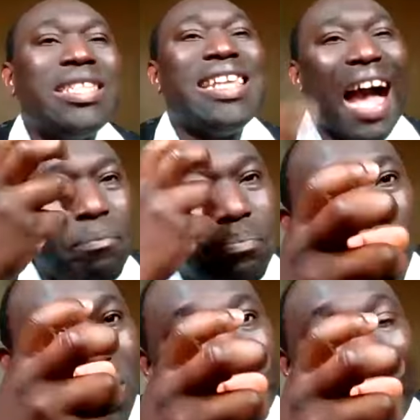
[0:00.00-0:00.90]
on the
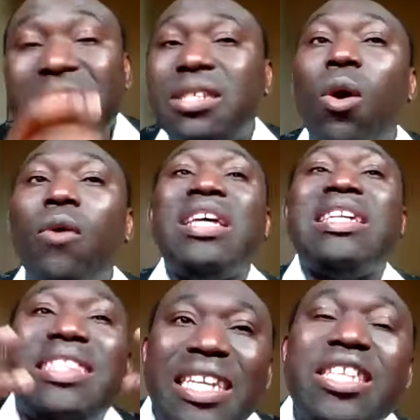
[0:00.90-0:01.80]
abundance of
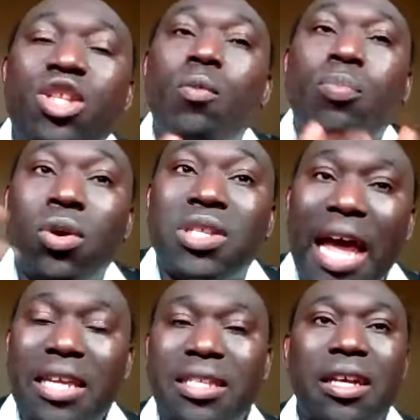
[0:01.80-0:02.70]
the things you
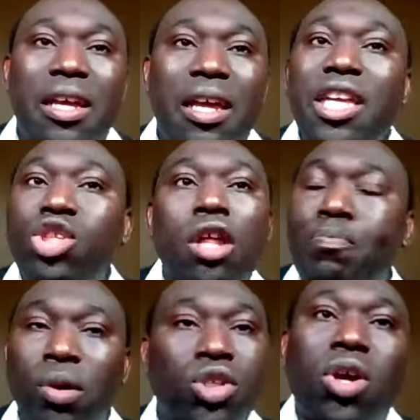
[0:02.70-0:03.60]
possess. He
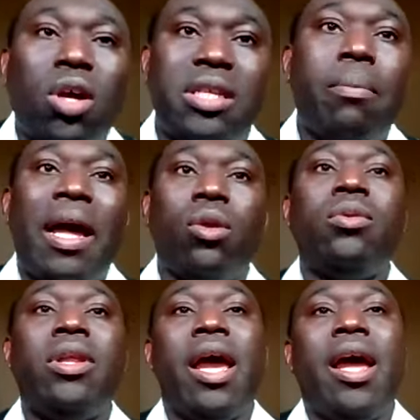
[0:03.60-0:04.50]
just punches the
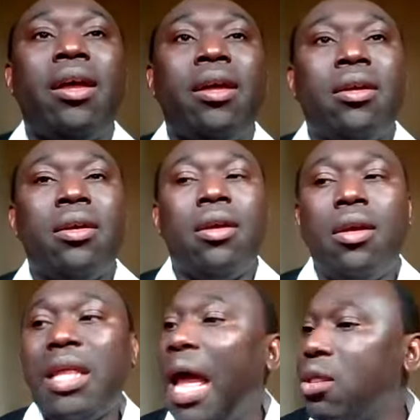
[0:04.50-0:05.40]
balloon there.
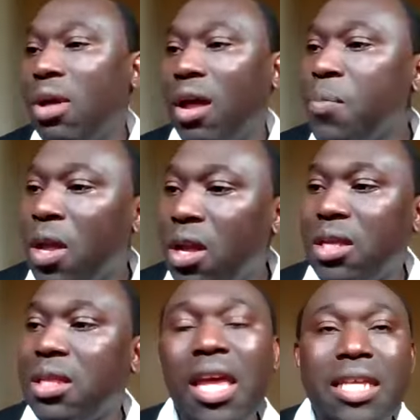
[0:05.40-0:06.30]

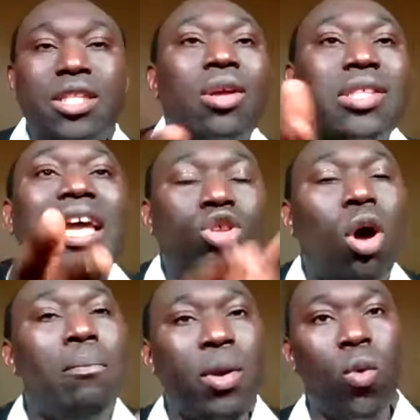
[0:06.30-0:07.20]
He's not saying
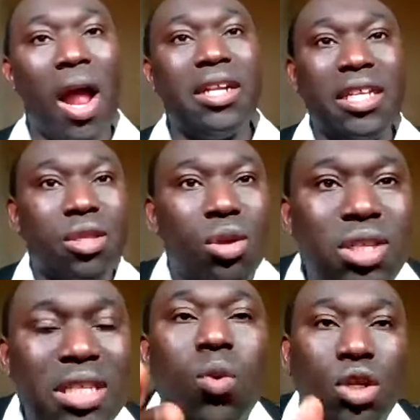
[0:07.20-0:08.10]
don't be wealthy. He's
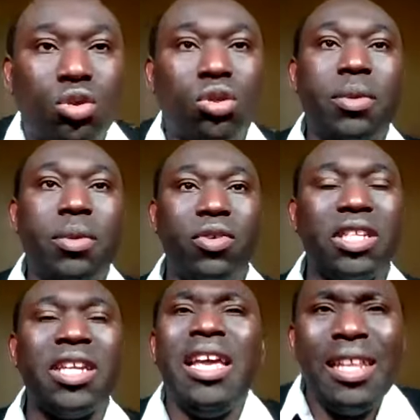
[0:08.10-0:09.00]
not saying we shouldn't be
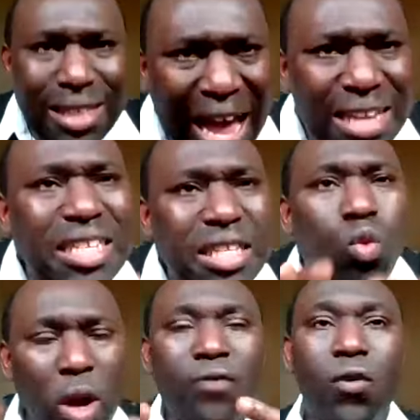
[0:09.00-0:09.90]
rich. That's
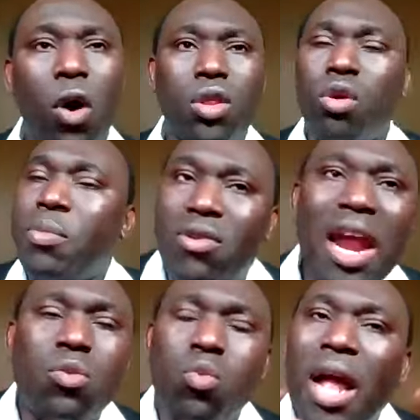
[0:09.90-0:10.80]
his will for us to be
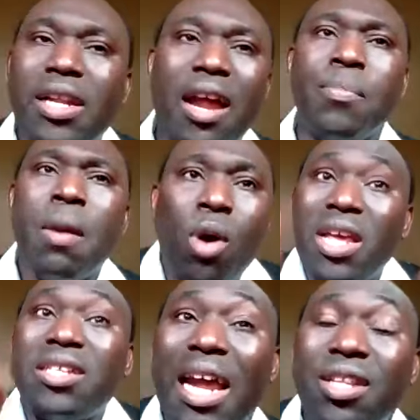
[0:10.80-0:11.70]
wealthy.
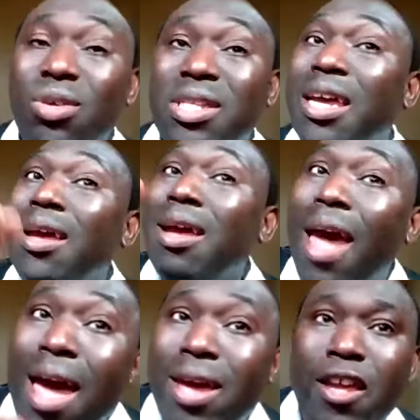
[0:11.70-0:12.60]
But he's trying to say,
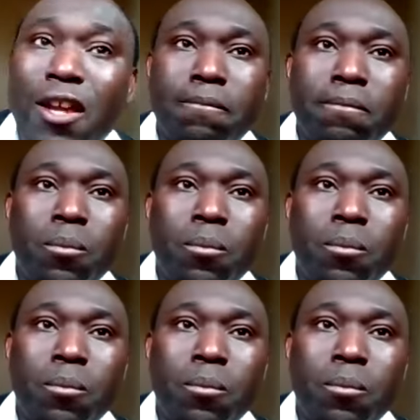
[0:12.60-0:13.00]
hey,